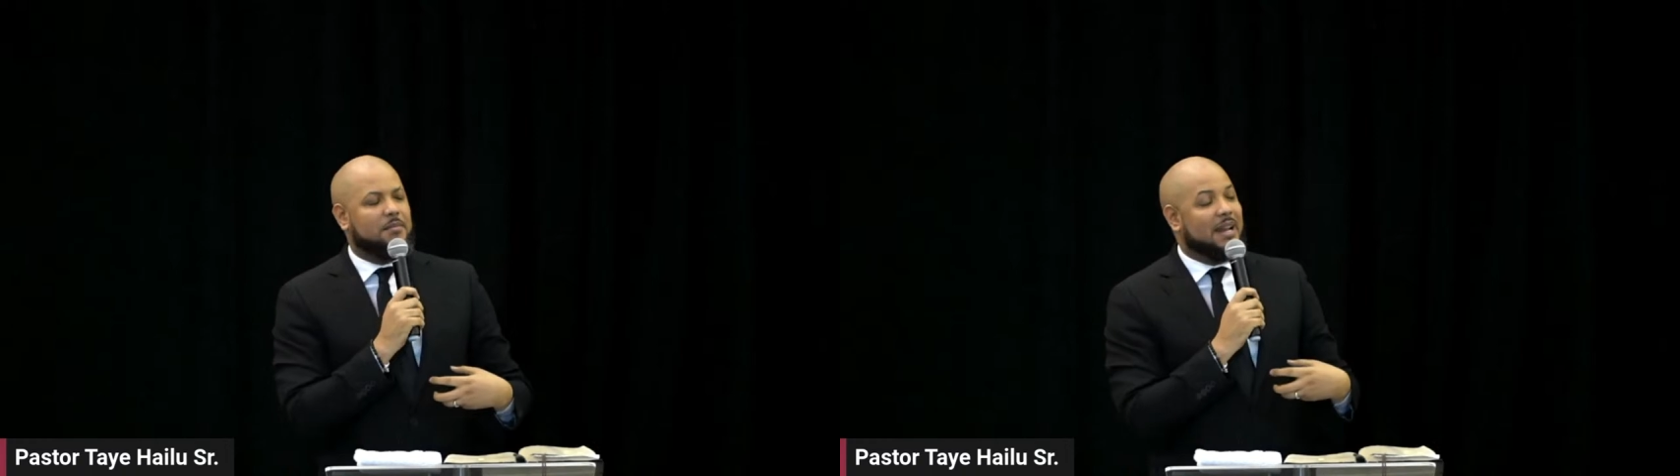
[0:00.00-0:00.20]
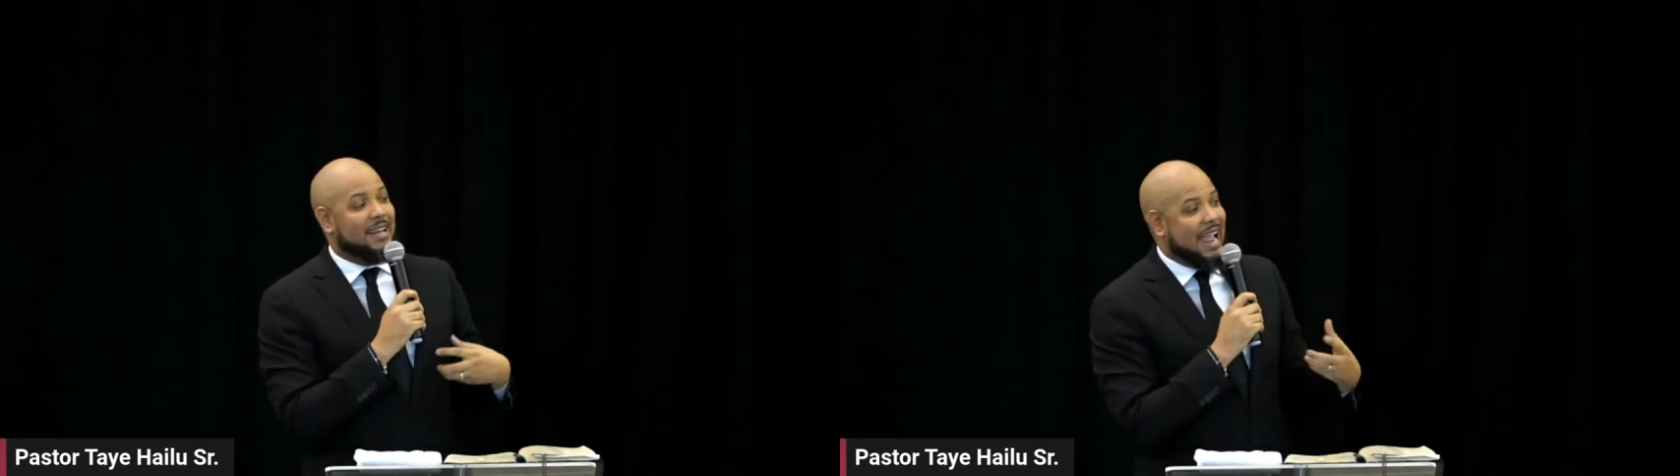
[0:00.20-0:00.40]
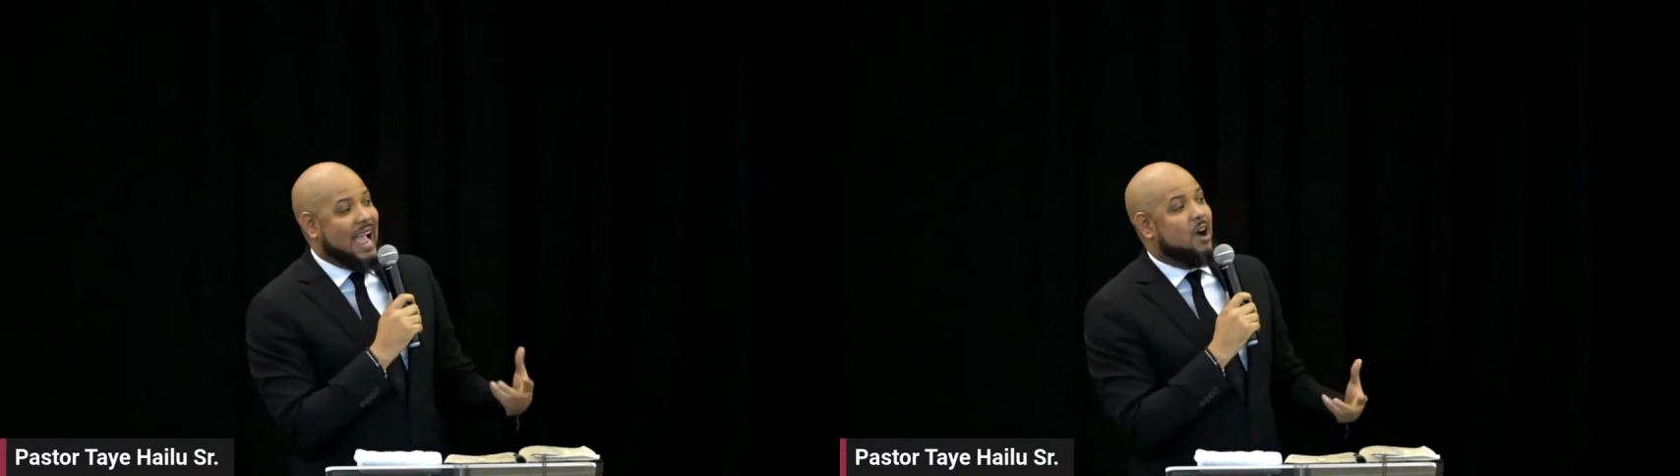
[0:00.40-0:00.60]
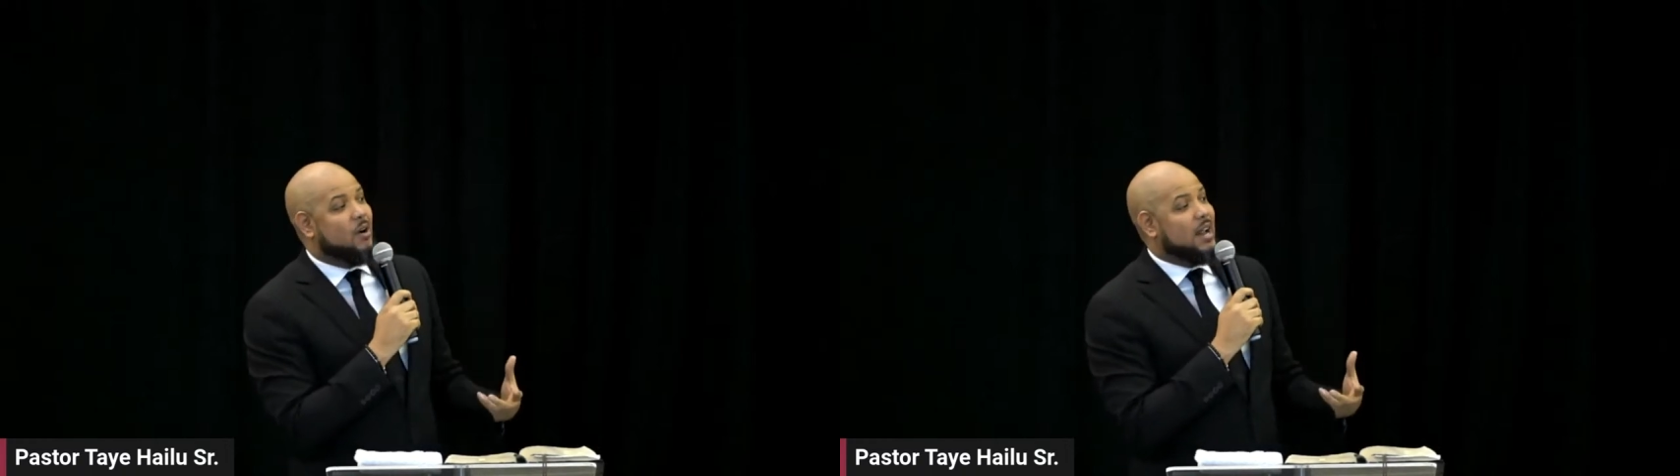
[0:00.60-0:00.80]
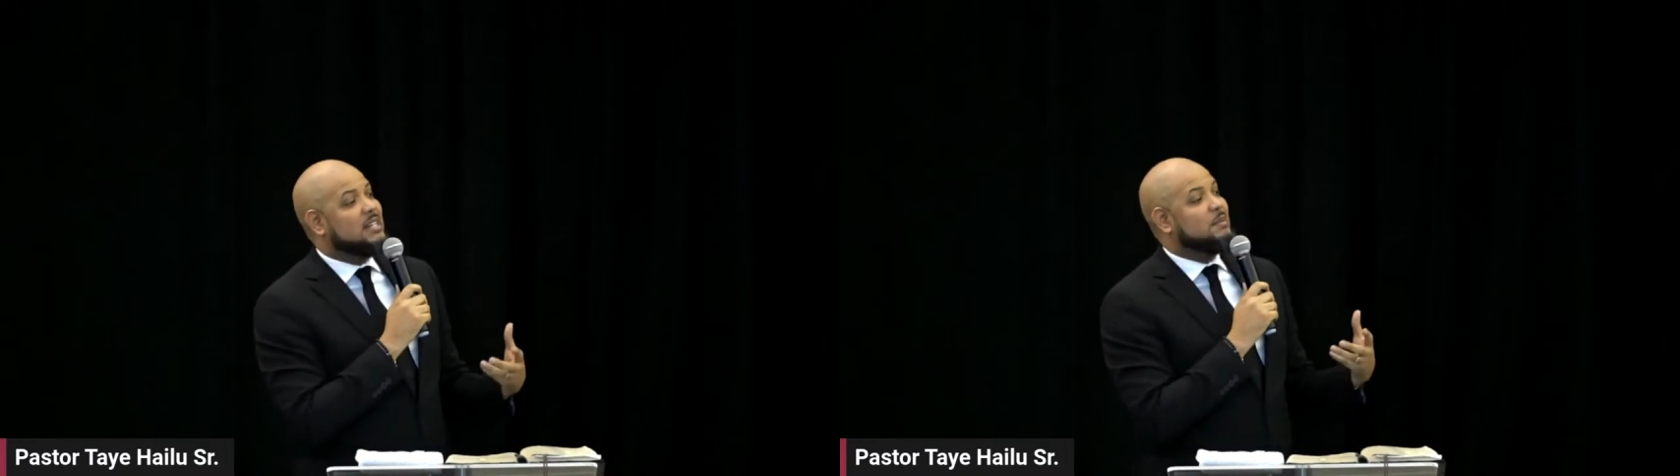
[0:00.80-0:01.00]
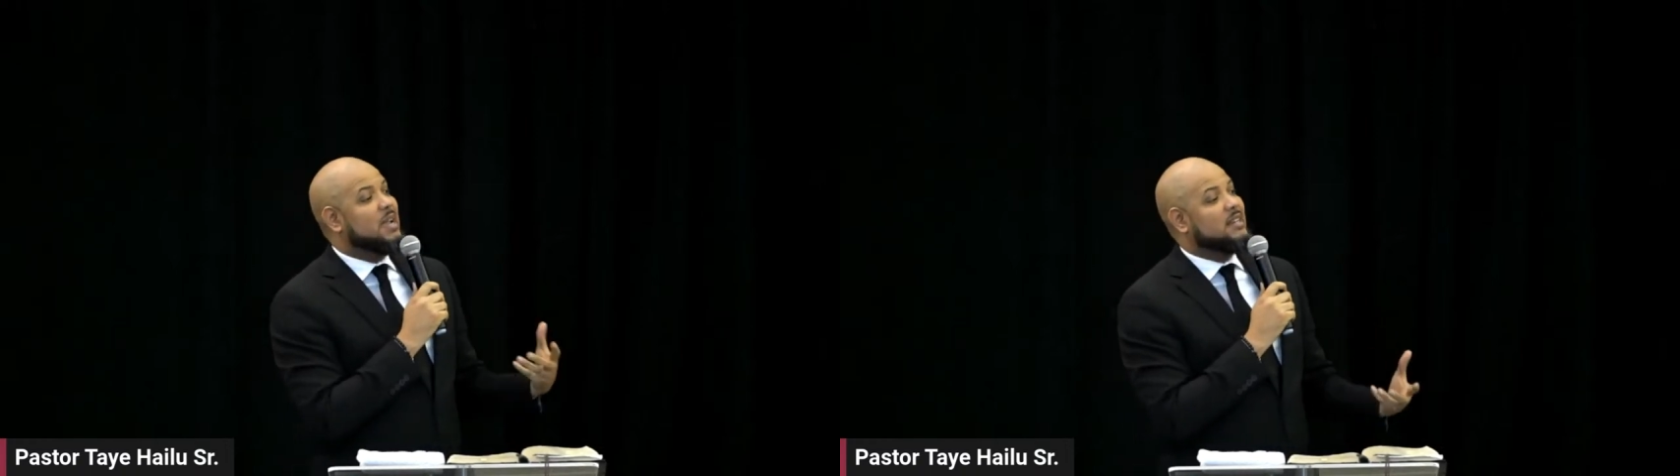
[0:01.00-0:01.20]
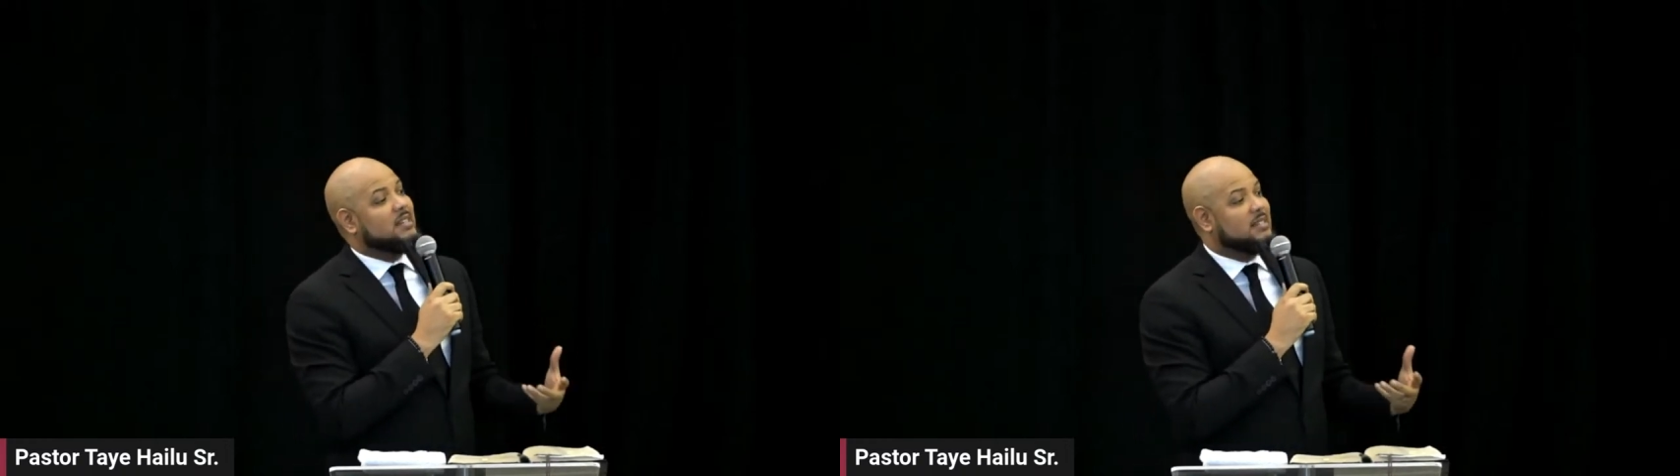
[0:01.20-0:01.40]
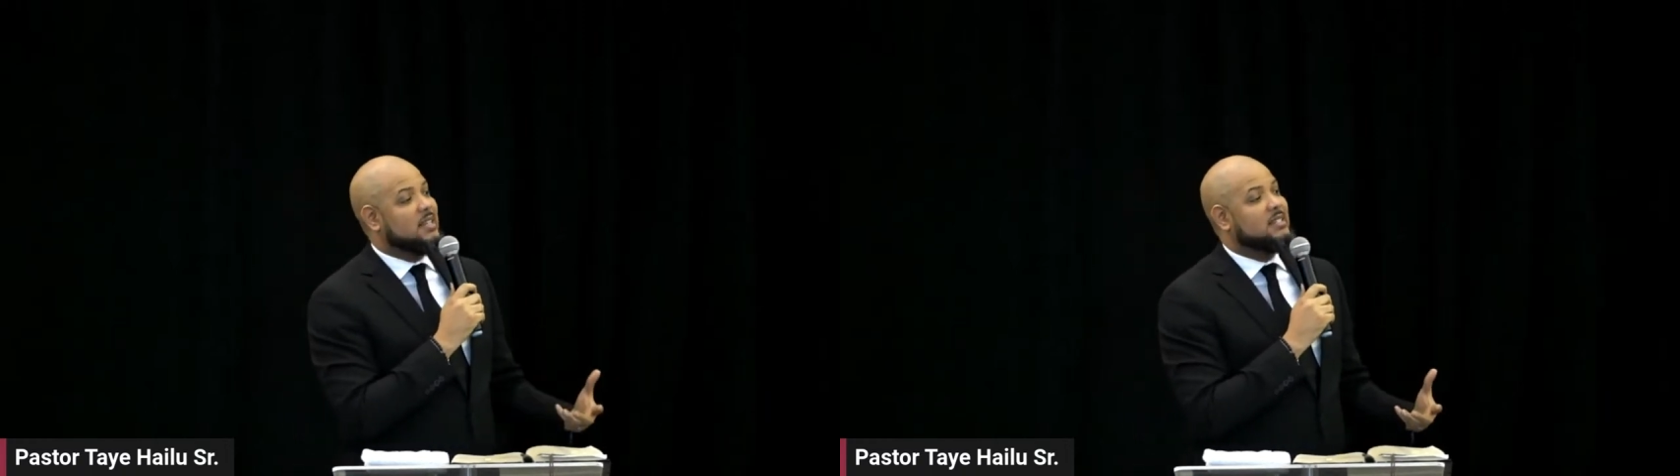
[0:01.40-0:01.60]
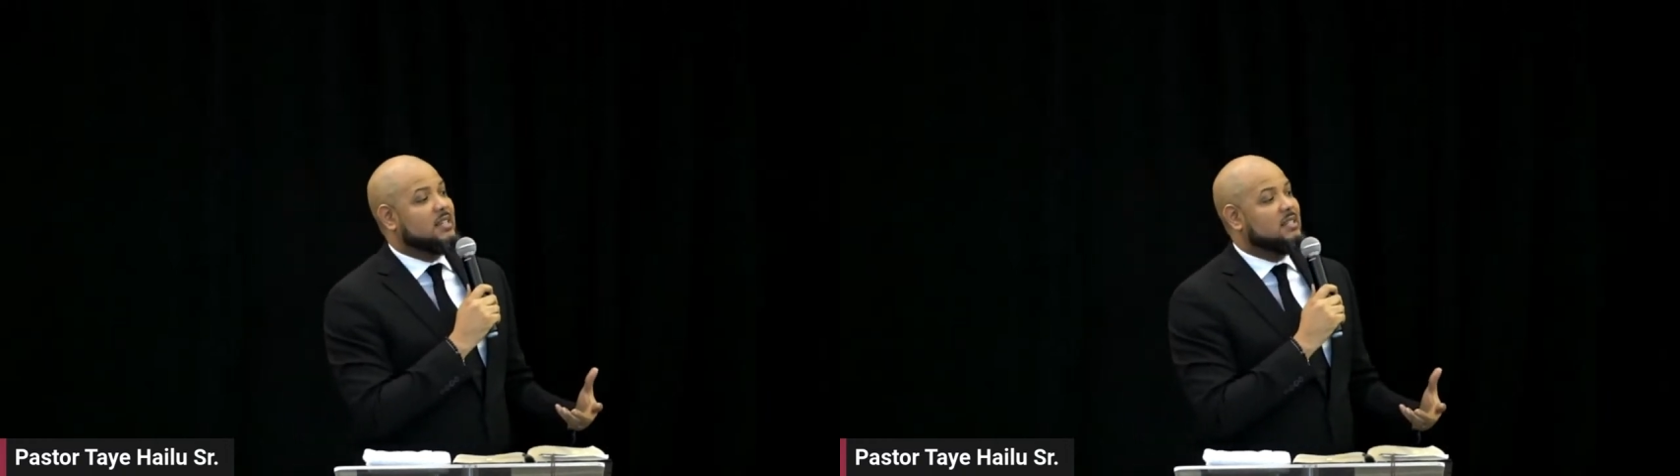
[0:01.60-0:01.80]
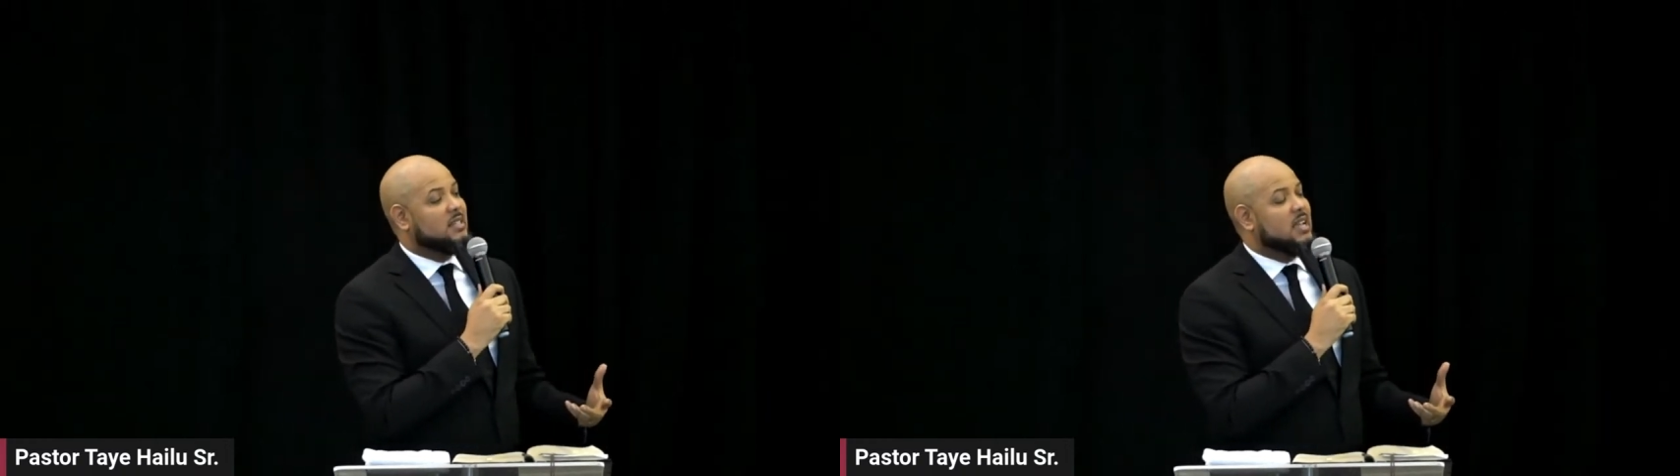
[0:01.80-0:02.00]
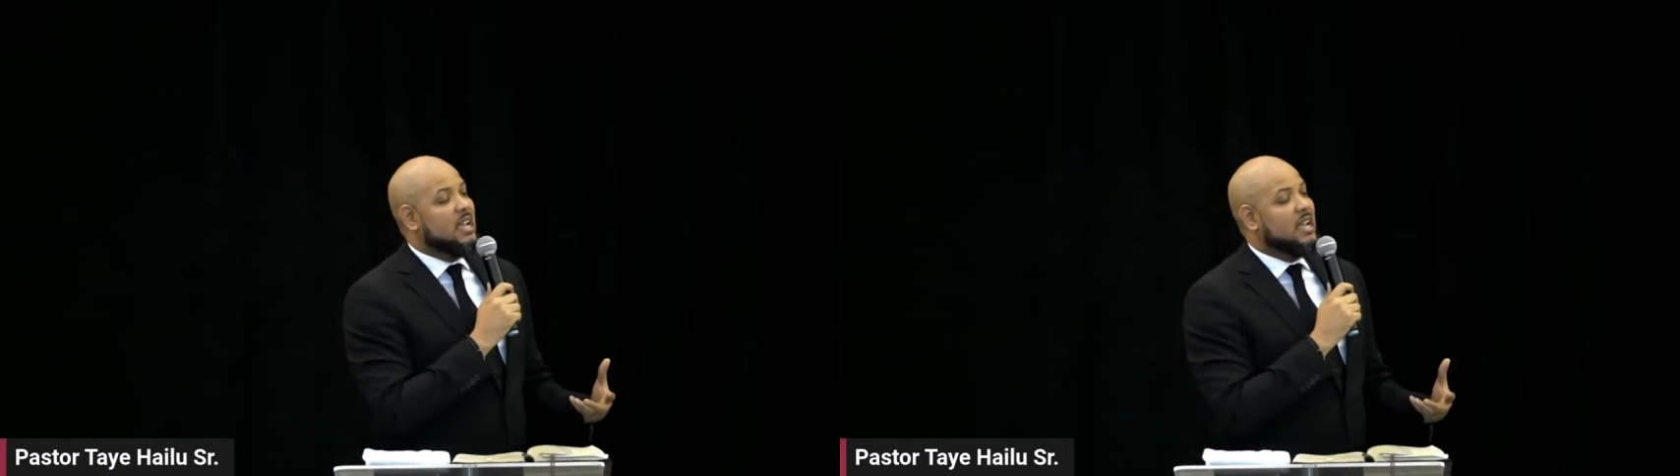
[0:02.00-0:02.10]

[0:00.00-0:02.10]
but now I need to make decisions